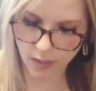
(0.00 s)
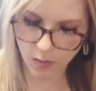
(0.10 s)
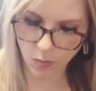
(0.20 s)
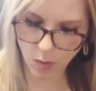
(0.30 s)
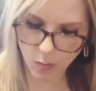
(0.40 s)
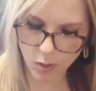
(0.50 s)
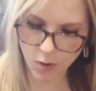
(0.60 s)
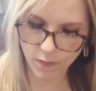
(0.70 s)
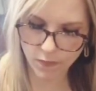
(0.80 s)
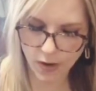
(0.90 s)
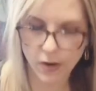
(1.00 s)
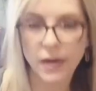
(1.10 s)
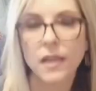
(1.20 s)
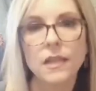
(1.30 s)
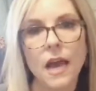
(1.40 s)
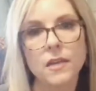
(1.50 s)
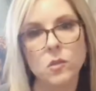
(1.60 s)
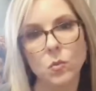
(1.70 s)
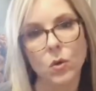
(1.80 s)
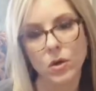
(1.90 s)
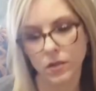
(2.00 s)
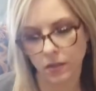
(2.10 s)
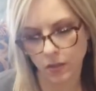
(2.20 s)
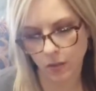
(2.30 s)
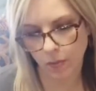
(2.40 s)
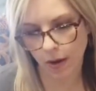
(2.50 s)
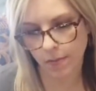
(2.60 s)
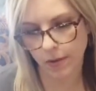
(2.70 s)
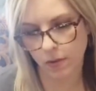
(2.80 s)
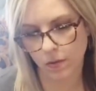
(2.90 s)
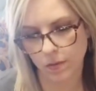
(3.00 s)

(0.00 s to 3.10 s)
what were your very last words to Bright Bill?